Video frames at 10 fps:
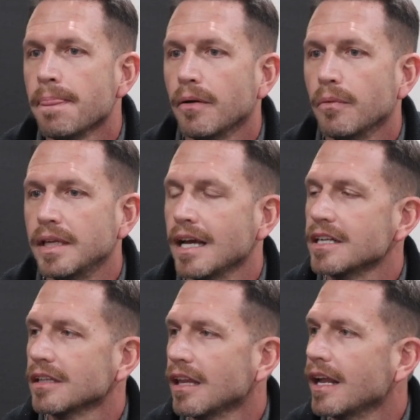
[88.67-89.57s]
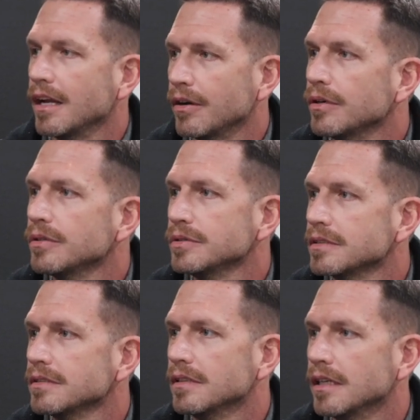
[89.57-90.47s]
we catch a lot of
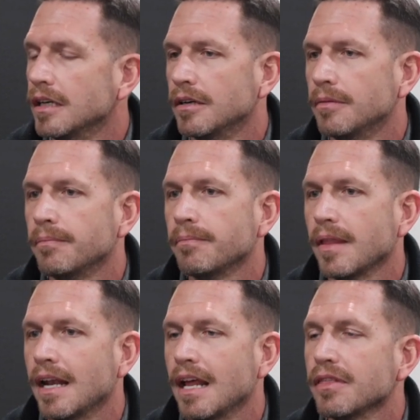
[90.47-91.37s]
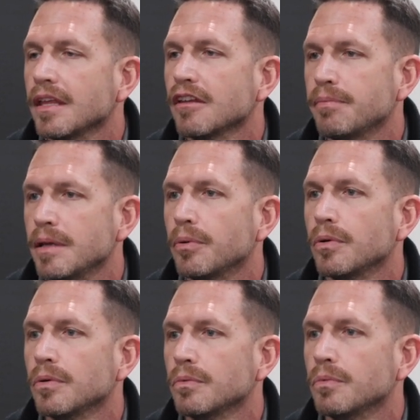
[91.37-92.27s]
arrows, and I think if
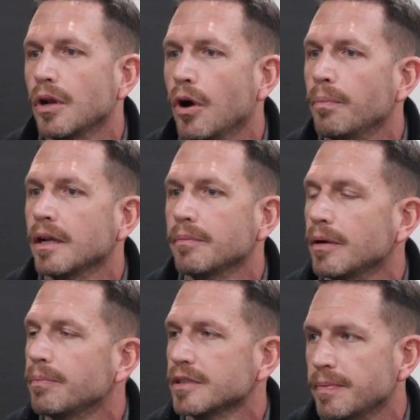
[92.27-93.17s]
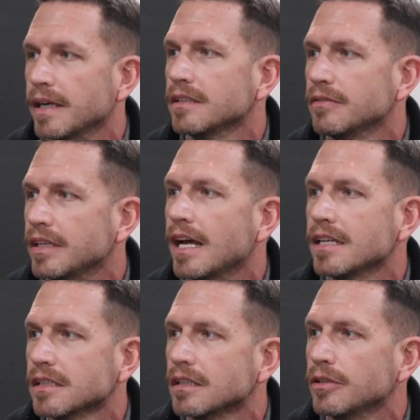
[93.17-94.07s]
people would open up their perspective and
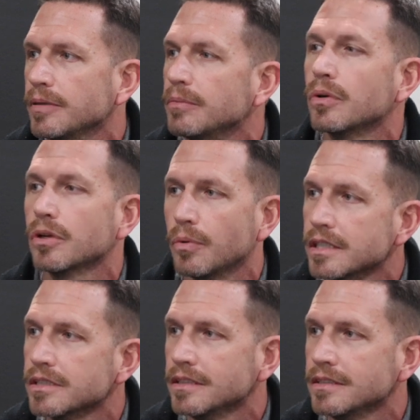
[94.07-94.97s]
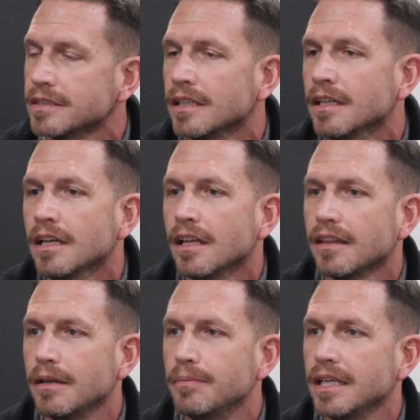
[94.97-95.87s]
ask a little bit more questions,
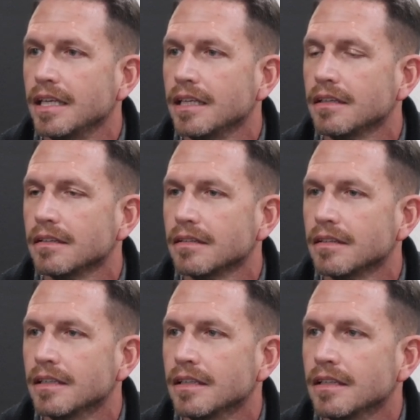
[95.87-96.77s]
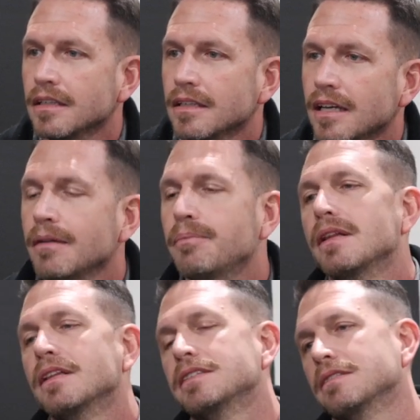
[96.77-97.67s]
they'd be. And
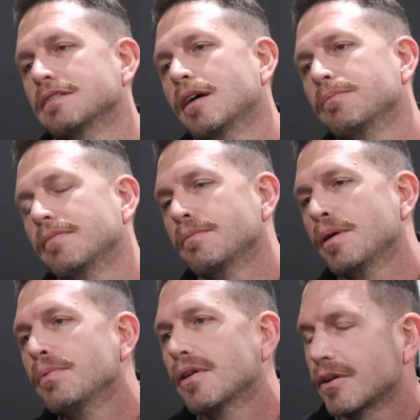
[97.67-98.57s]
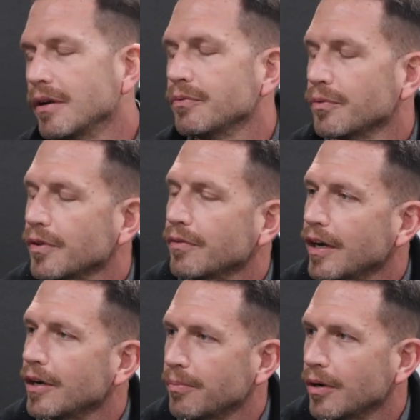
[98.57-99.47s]
listen, people are grateful for the
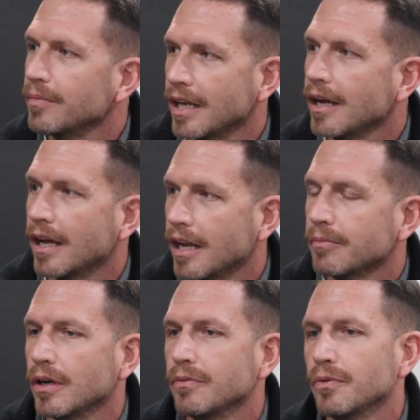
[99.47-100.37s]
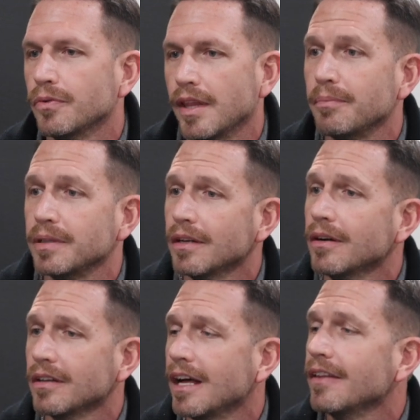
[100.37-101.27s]
fire department, and I'm grateful for that. But there
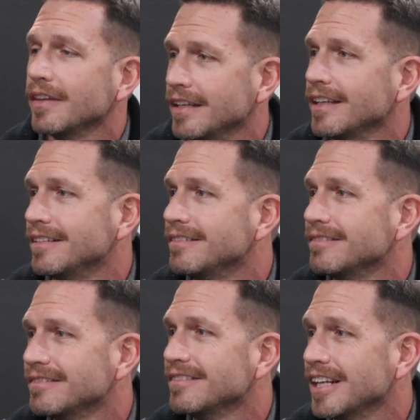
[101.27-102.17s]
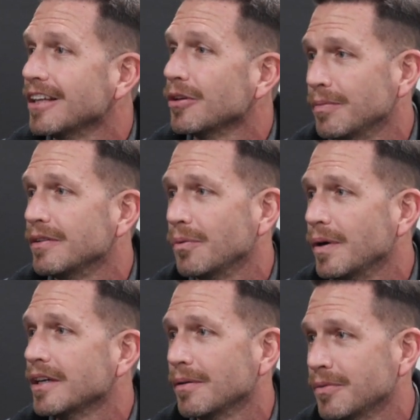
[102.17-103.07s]
are a lot that need a little bit of a
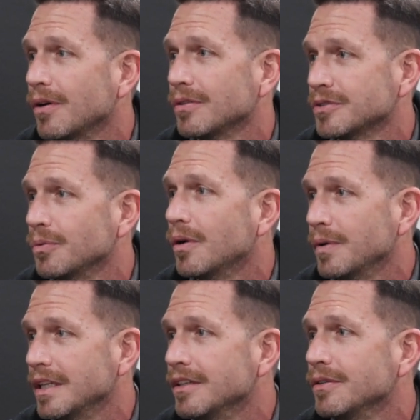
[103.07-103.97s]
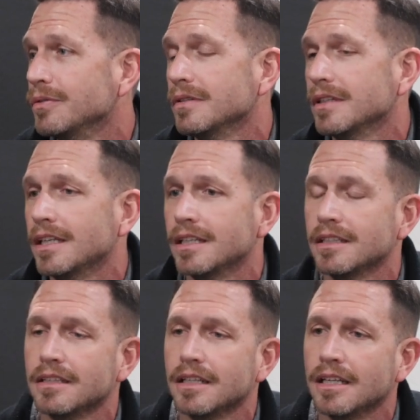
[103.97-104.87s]
wake up call to what we do
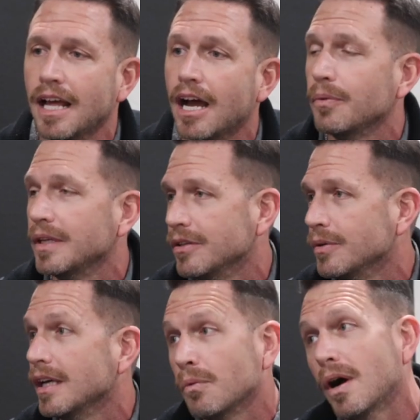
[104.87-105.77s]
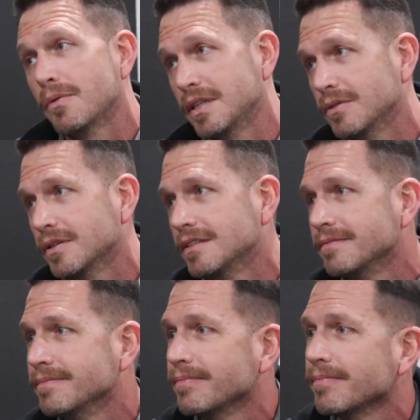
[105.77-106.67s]
and how we do it and why we do it.
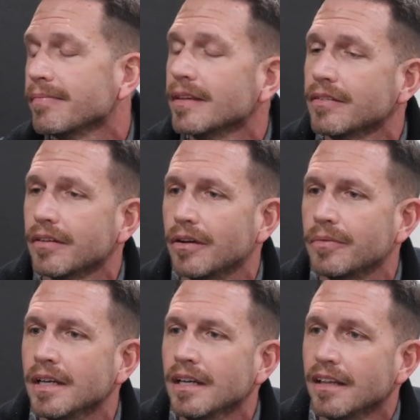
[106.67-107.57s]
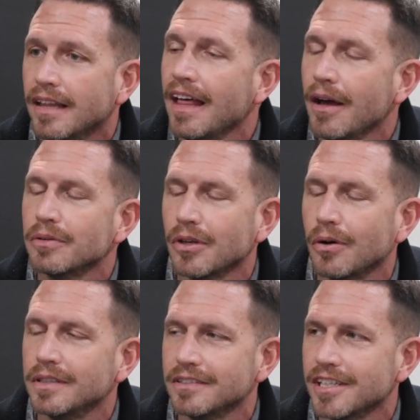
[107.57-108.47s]
Mm-hmm. So that was
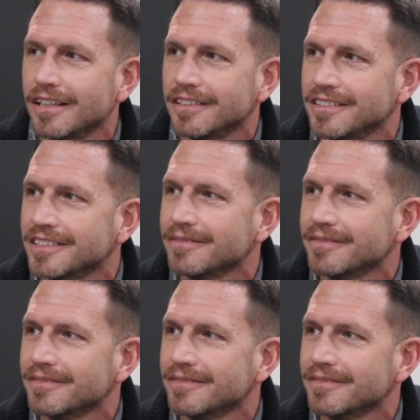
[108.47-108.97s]
always a challenge.